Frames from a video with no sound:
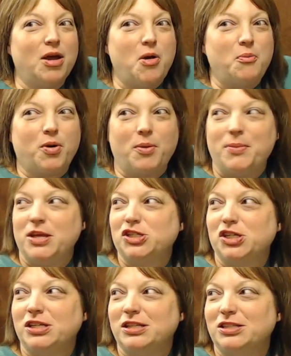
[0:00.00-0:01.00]

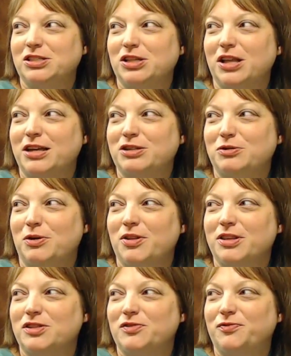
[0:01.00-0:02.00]
permissions to like do all this